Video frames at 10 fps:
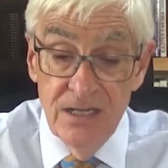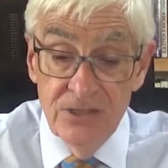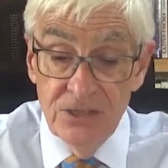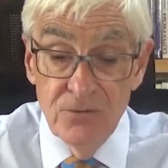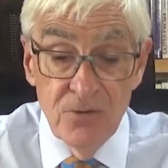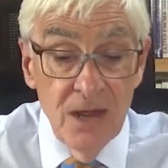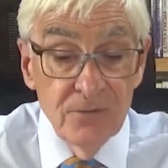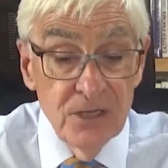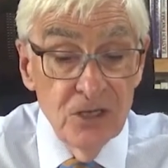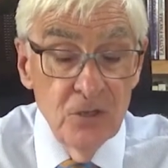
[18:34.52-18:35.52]

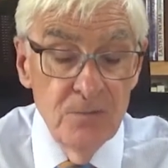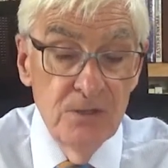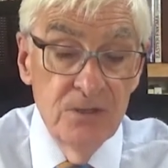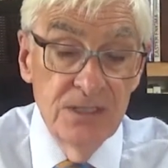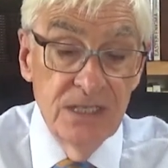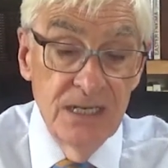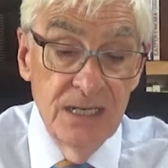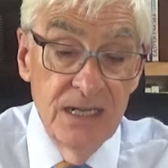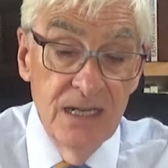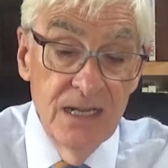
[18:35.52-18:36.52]
surrounding community,
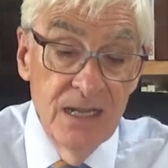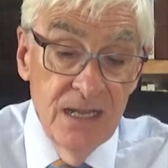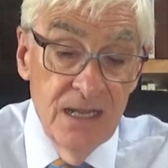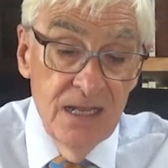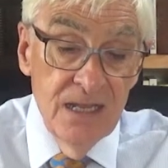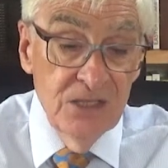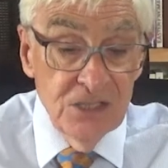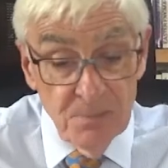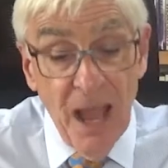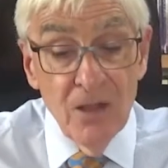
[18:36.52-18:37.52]

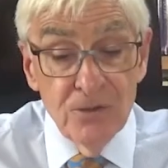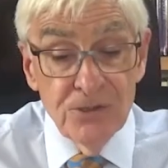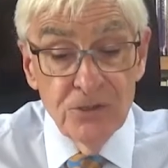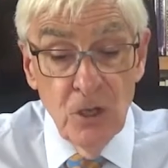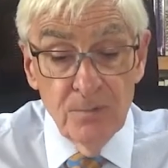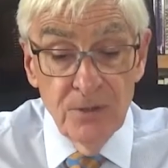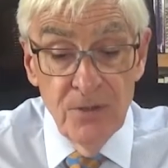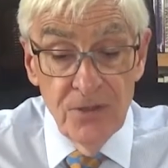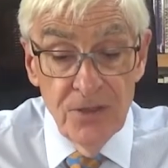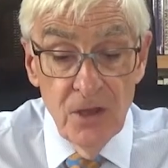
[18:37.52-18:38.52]
espouse and
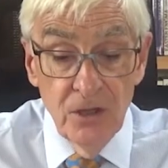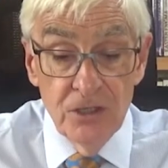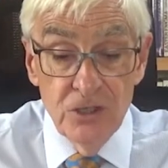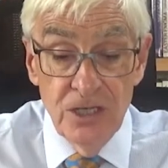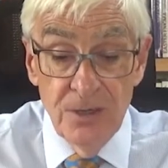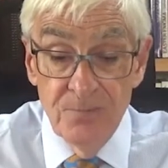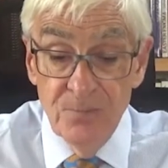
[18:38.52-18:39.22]
operant theology,